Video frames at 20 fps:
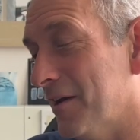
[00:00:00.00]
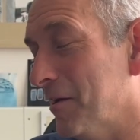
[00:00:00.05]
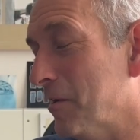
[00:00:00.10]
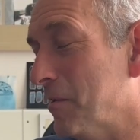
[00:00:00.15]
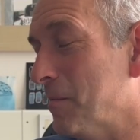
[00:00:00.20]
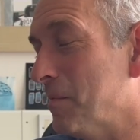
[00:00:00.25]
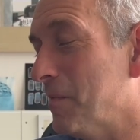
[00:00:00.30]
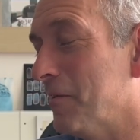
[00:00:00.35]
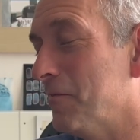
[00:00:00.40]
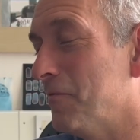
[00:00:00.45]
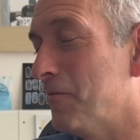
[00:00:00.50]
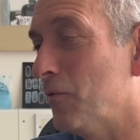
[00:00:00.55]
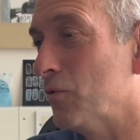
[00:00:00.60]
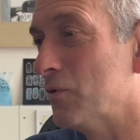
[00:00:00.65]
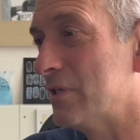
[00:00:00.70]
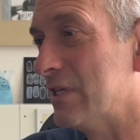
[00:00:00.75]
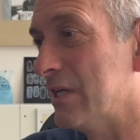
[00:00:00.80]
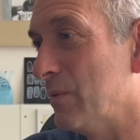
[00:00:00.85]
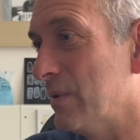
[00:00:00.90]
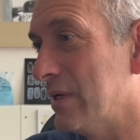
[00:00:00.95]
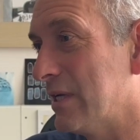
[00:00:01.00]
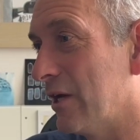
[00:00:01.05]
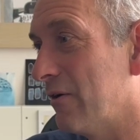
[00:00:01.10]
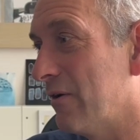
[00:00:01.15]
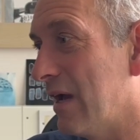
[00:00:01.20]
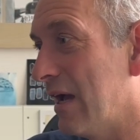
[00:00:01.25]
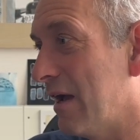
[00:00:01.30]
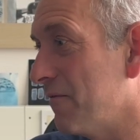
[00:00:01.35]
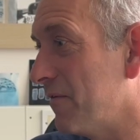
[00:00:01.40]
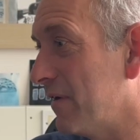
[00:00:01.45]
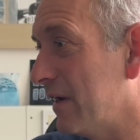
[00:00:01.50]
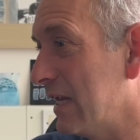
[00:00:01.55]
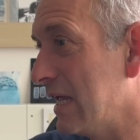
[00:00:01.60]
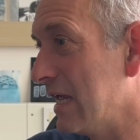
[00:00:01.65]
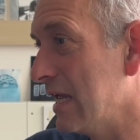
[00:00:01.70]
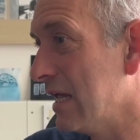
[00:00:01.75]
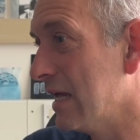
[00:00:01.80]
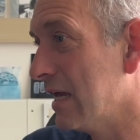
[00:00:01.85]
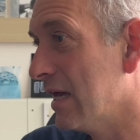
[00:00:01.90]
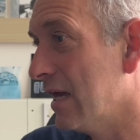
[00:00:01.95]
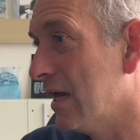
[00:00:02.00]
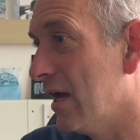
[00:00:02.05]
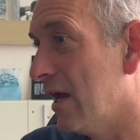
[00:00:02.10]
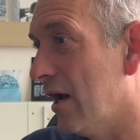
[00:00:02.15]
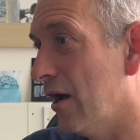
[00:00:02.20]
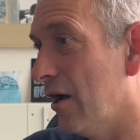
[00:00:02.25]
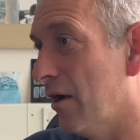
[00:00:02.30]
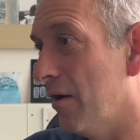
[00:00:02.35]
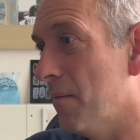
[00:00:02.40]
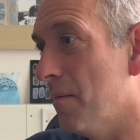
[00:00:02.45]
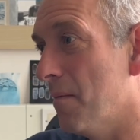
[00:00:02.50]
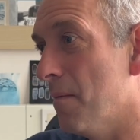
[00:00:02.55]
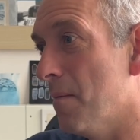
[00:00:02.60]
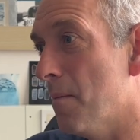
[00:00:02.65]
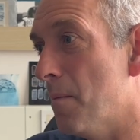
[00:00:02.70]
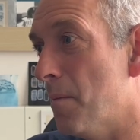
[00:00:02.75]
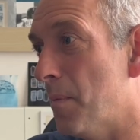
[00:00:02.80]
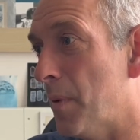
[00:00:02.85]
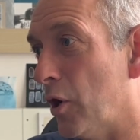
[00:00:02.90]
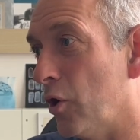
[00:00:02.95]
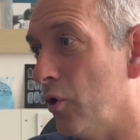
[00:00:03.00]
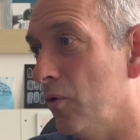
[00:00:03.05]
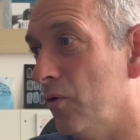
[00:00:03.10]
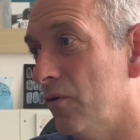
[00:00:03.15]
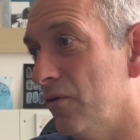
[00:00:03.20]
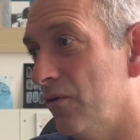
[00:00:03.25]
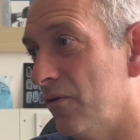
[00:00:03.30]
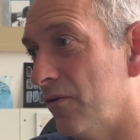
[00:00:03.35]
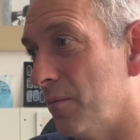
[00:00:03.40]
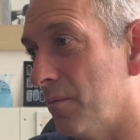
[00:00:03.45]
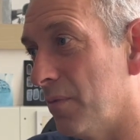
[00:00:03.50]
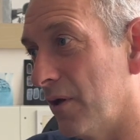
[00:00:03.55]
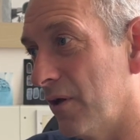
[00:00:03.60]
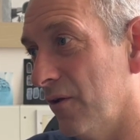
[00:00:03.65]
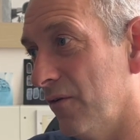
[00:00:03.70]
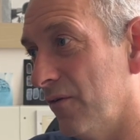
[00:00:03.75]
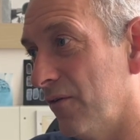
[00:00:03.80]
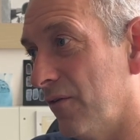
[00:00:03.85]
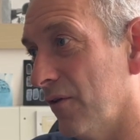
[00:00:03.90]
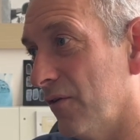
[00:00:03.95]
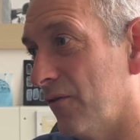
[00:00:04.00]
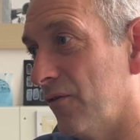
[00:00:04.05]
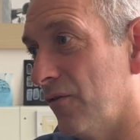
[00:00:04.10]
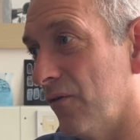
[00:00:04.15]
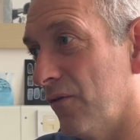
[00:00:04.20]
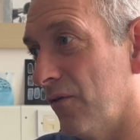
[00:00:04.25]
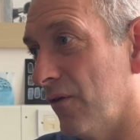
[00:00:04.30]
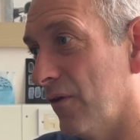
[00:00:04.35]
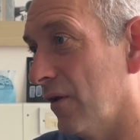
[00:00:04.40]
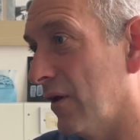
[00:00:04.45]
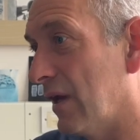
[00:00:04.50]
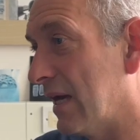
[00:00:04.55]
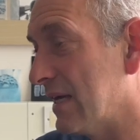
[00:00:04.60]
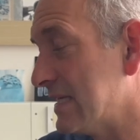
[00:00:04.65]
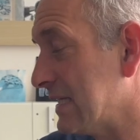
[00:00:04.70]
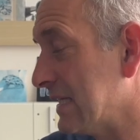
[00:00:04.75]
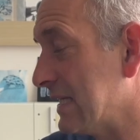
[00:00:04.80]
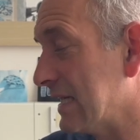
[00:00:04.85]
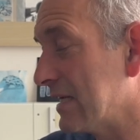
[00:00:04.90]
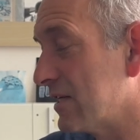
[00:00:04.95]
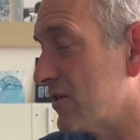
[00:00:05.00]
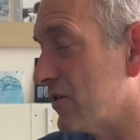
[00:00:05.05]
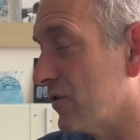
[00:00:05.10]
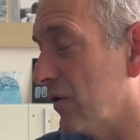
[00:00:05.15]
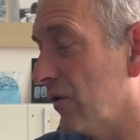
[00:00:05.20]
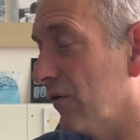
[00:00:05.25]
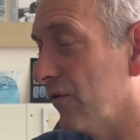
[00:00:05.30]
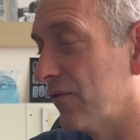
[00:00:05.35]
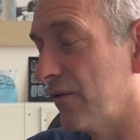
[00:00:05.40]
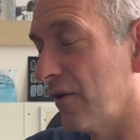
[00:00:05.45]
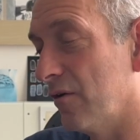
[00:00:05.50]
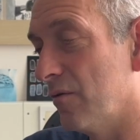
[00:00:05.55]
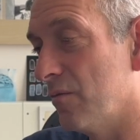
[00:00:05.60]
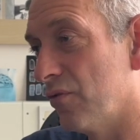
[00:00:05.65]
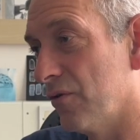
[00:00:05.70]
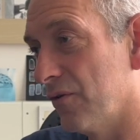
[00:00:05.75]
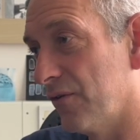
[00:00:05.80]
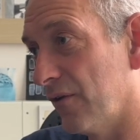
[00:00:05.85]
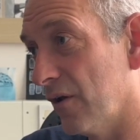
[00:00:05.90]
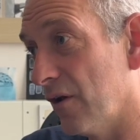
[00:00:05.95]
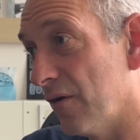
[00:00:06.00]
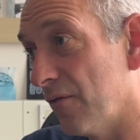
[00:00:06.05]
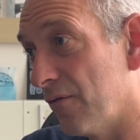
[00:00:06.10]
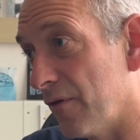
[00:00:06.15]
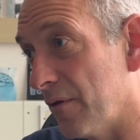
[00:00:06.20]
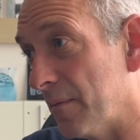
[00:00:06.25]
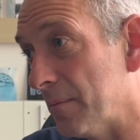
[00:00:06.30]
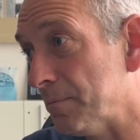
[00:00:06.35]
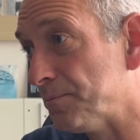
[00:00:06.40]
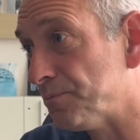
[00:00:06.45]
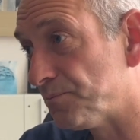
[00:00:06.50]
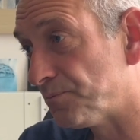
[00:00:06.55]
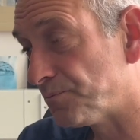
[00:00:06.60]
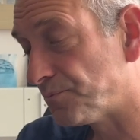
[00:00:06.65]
Unfortunately, we don't have any bones because the acidic soils don't preserve them,